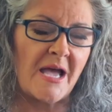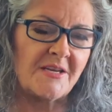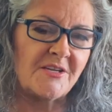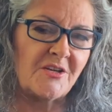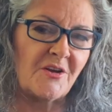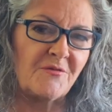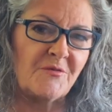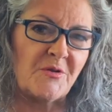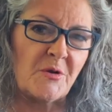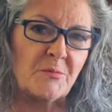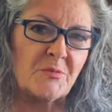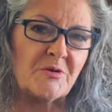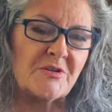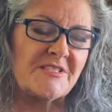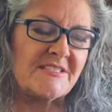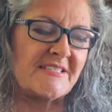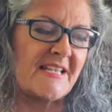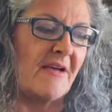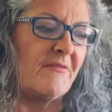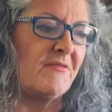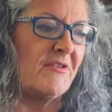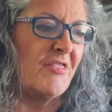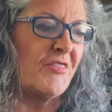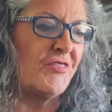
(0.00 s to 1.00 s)
November
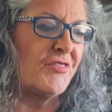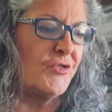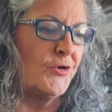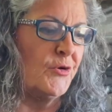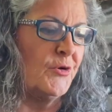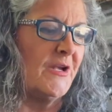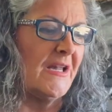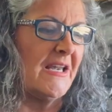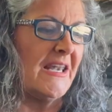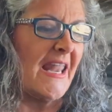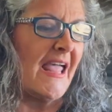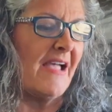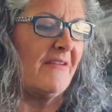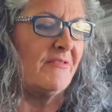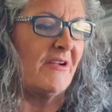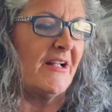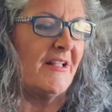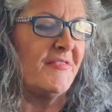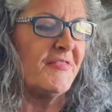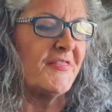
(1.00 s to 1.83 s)
7th through 11th.